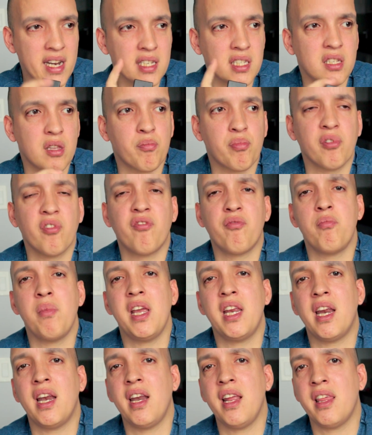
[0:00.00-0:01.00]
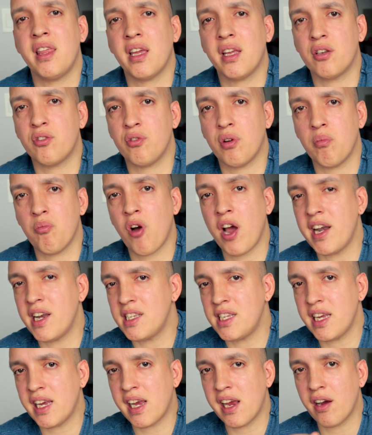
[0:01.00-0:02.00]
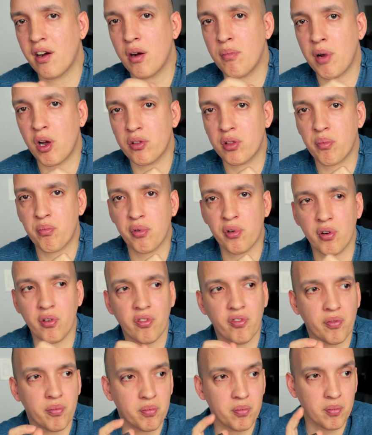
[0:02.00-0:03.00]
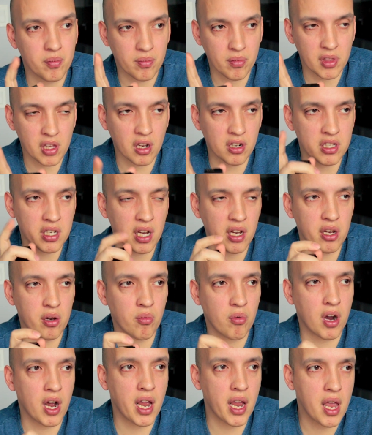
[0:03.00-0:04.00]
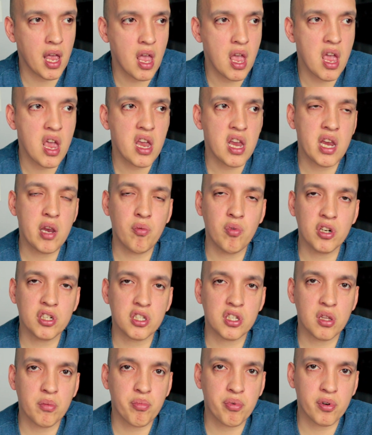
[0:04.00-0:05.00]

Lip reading: does the proof mean anything to him? Why does he care about the proof? I'll tell you why. He wants the